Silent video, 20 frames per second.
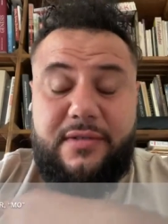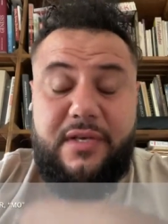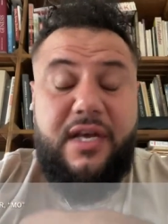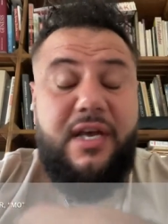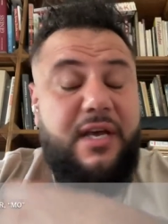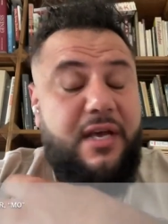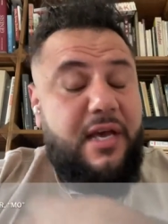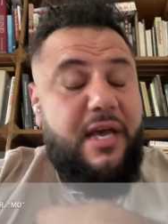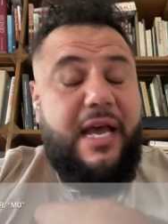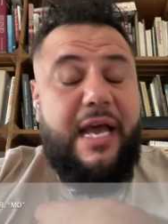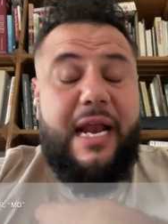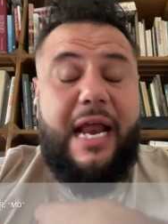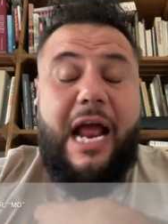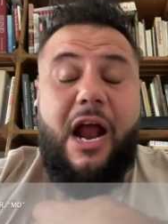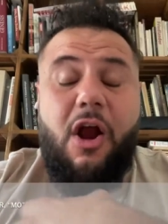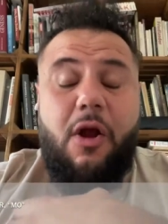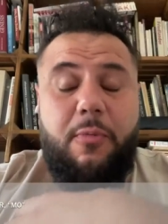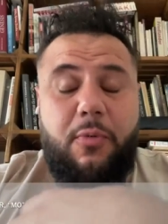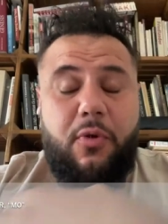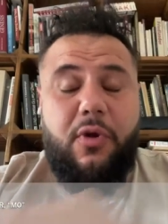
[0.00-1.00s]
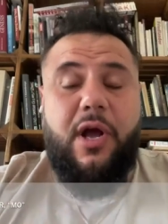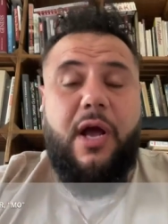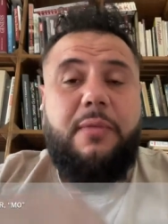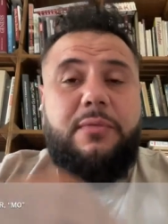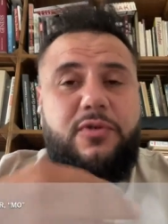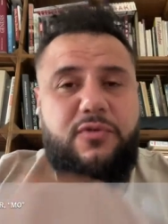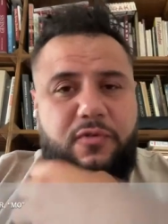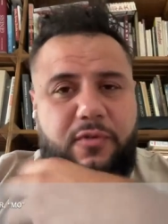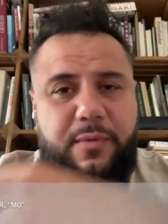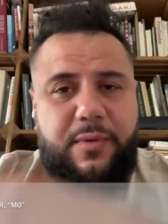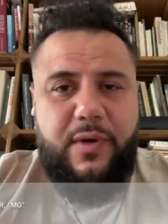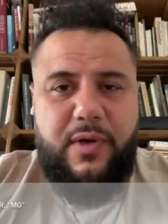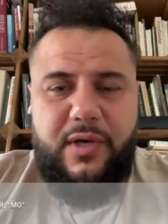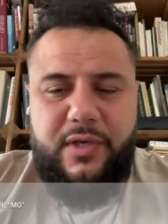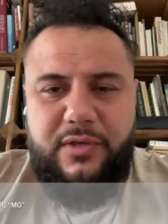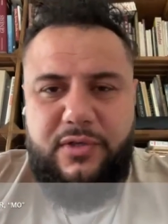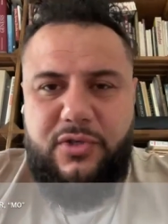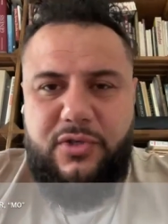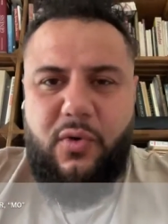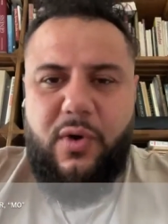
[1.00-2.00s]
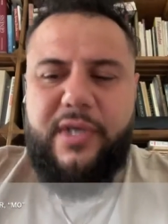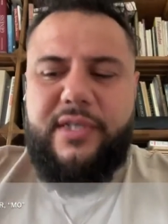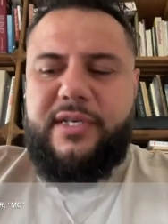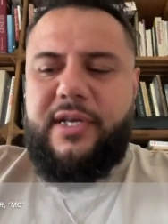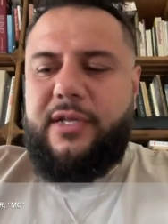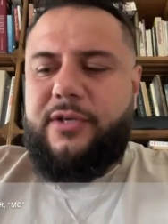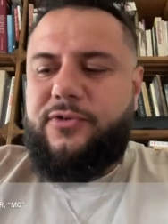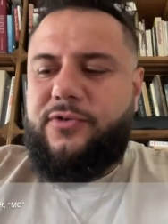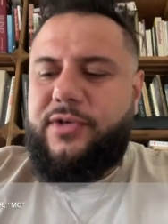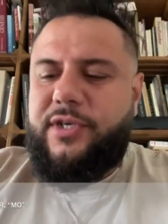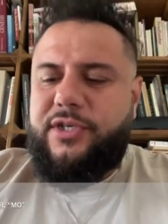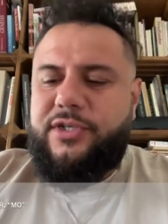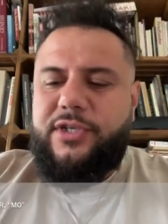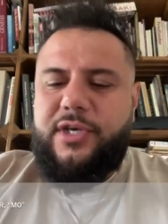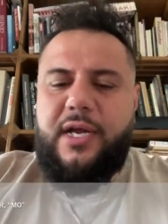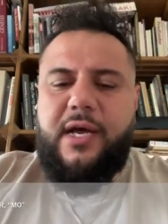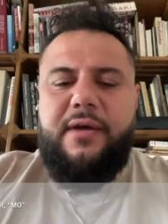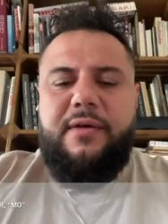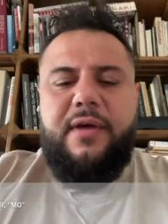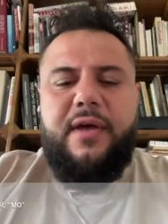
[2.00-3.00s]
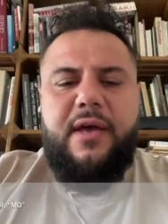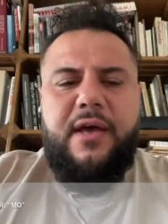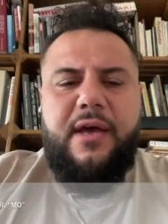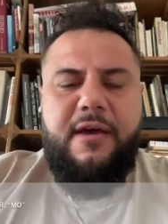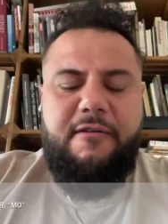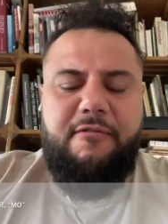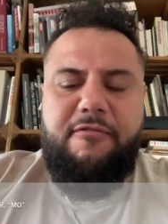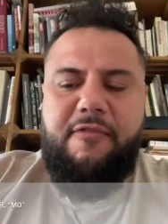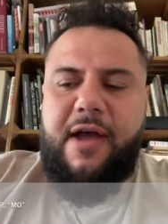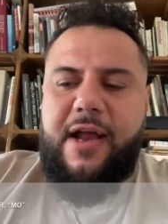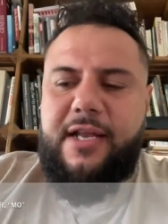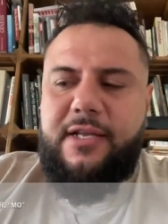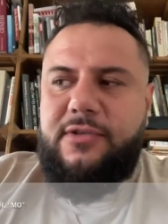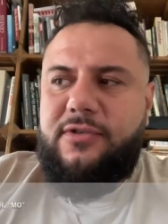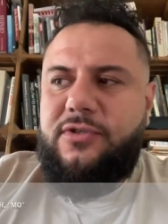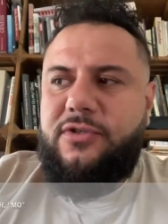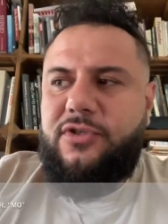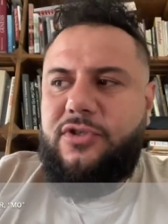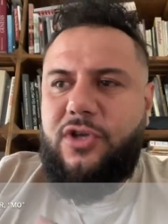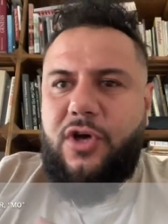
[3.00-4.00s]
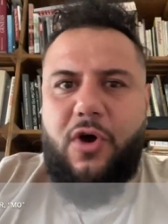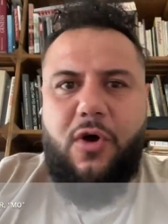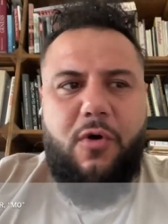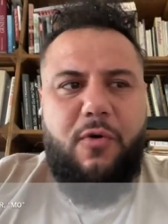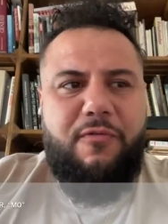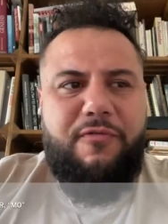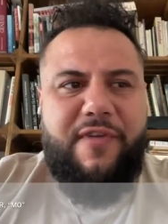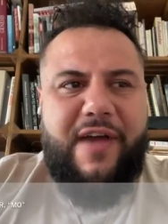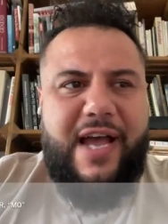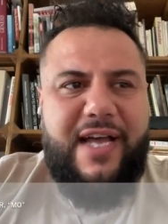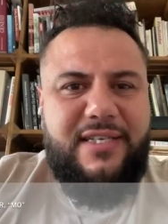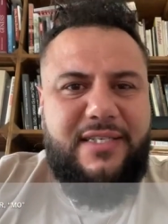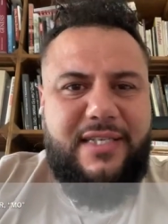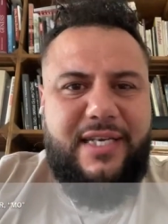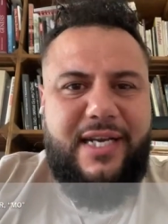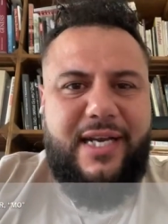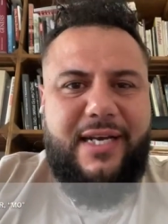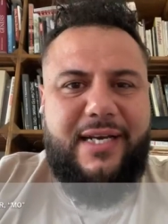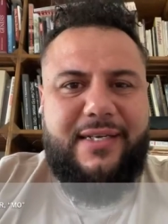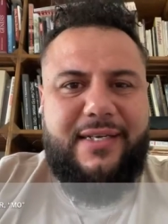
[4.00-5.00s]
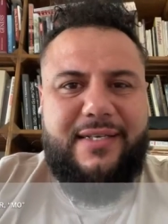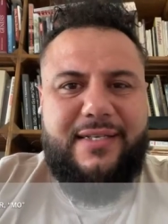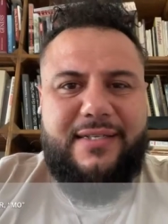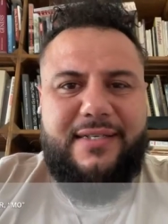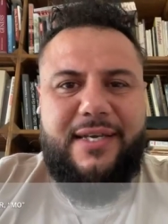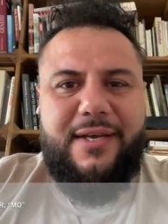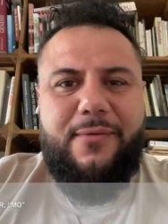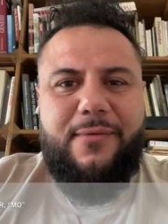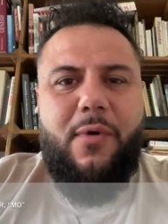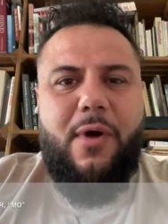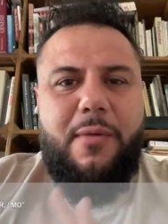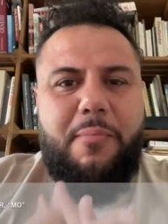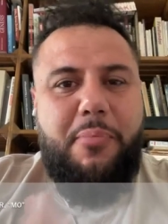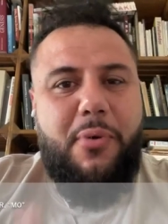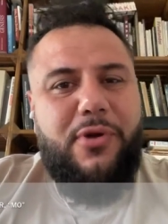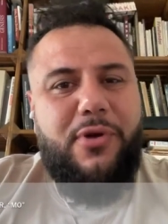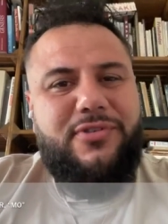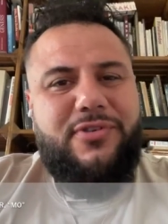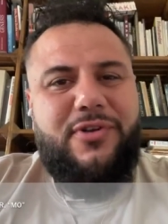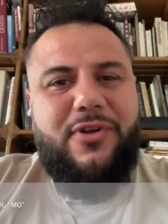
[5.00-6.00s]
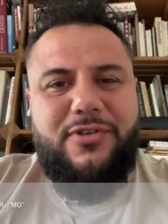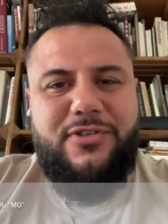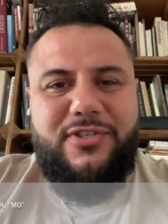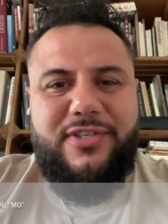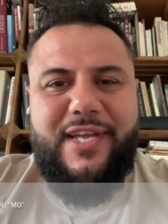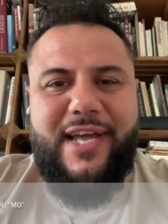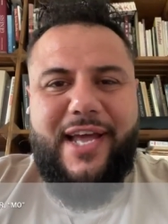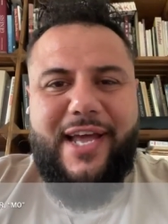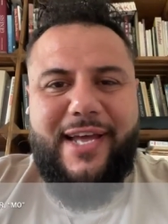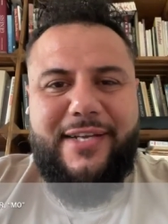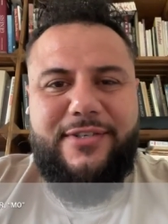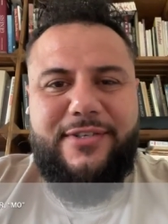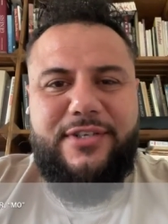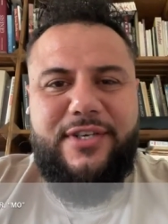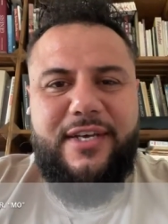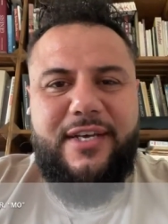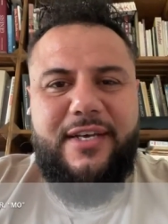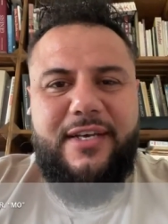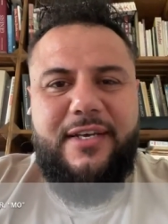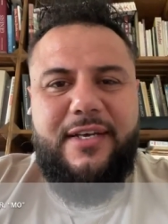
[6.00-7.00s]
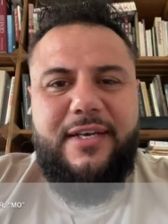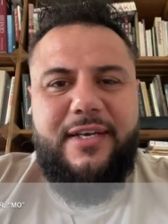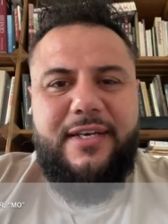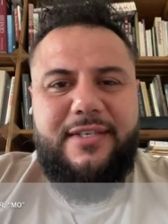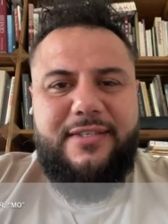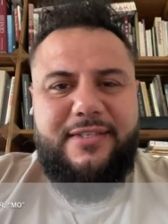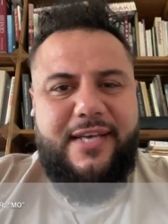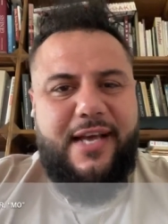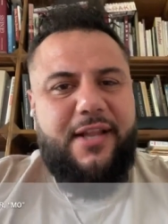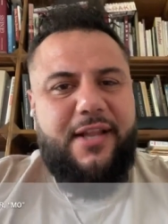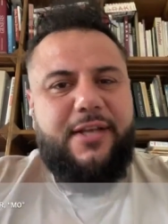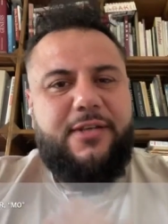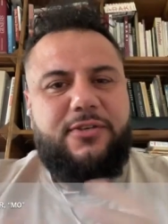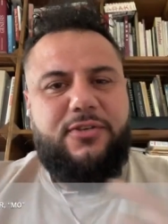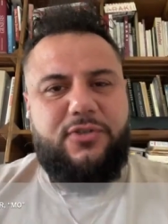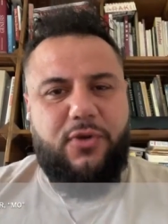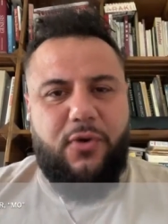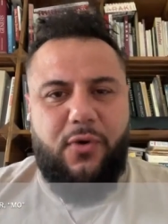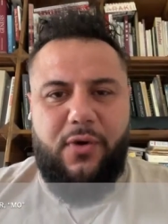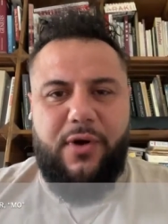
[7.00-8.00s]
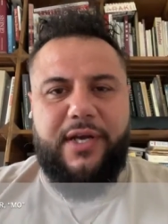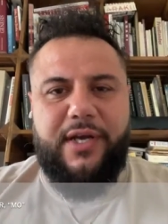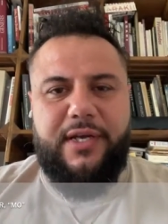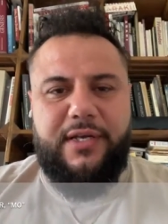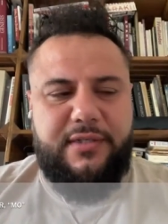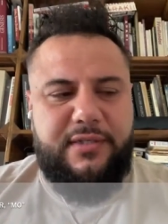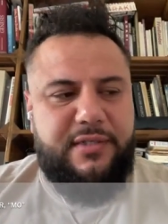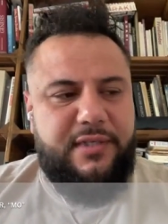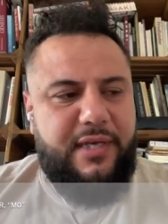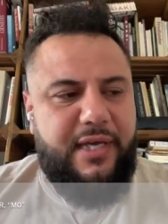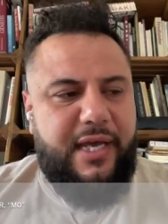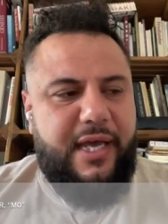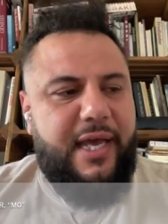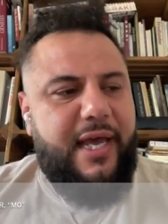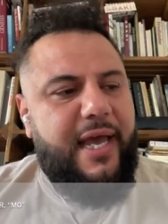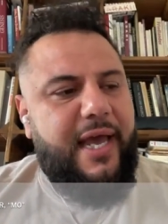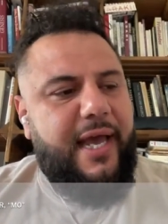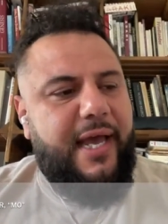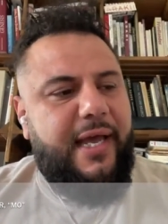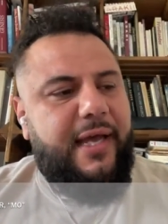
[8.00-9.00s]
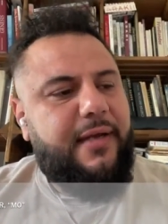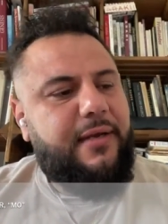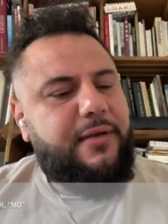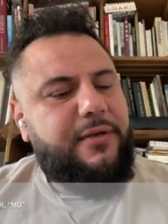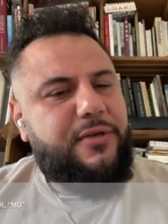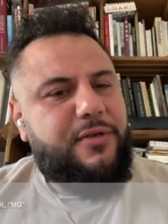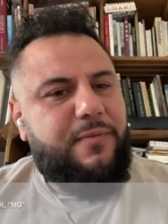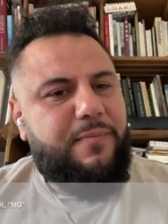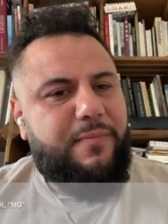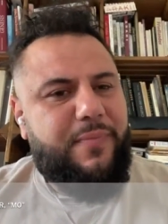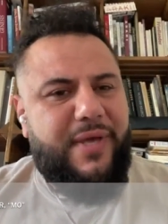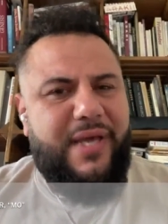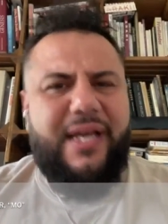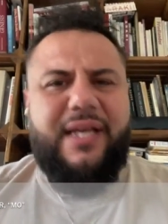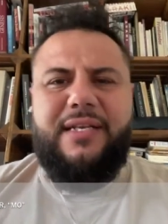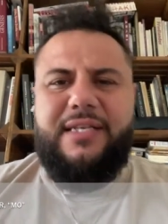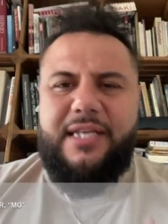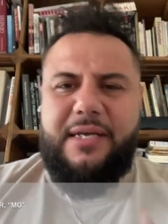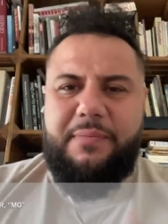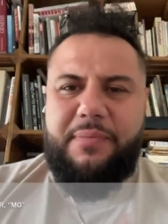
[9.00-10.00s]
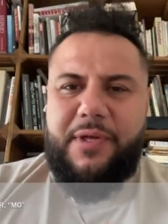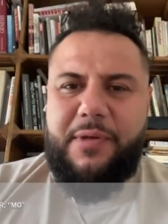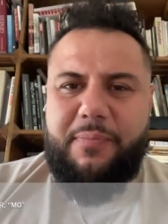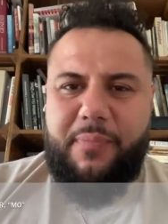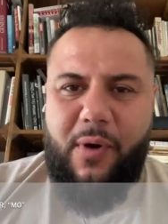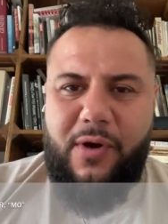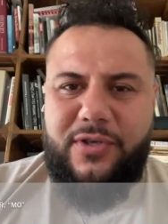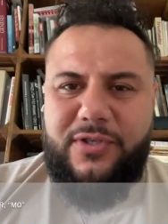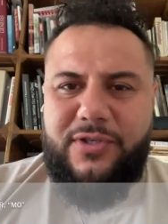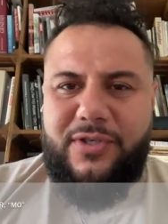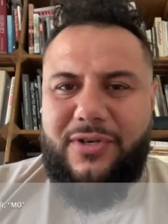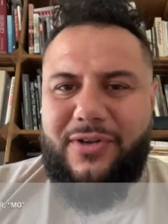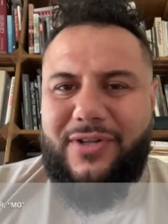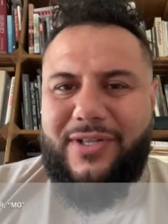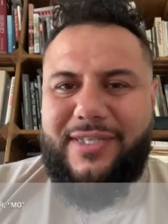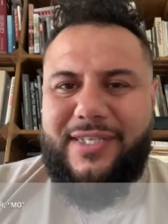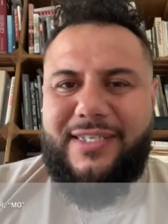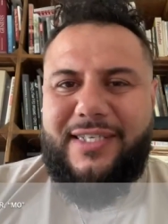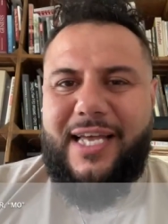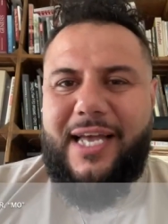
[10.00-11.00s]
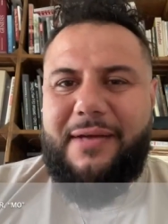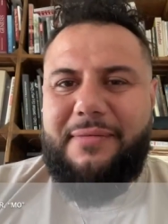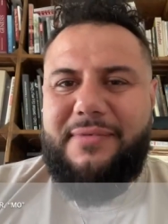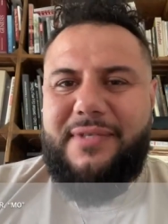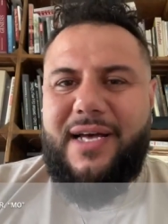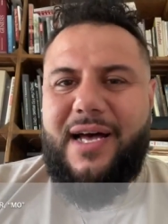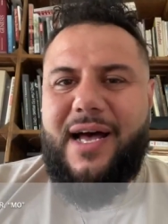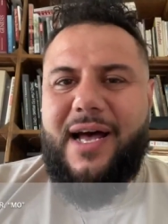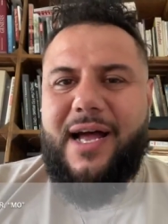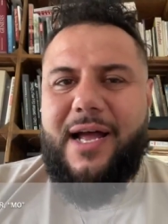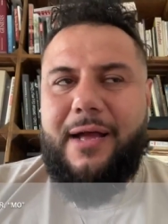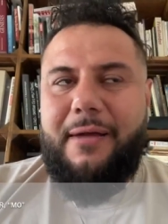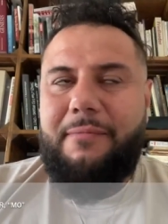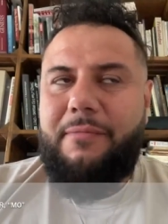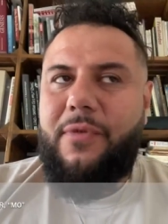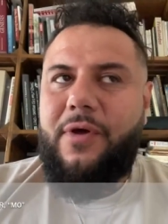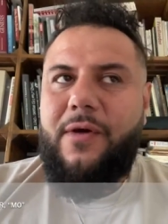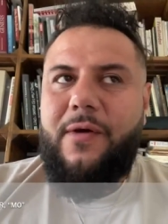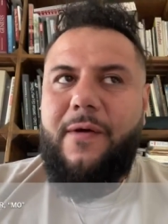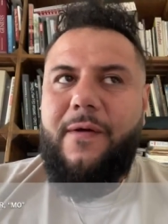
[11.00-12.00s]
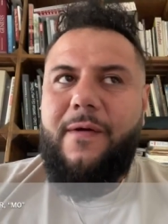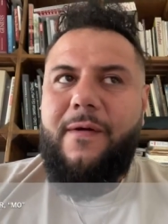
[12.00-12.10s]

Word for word: As an Arab who comes from a storytelling tradition, I find it so fascinating to see one person on stage telling stories and being deeply personal at the same time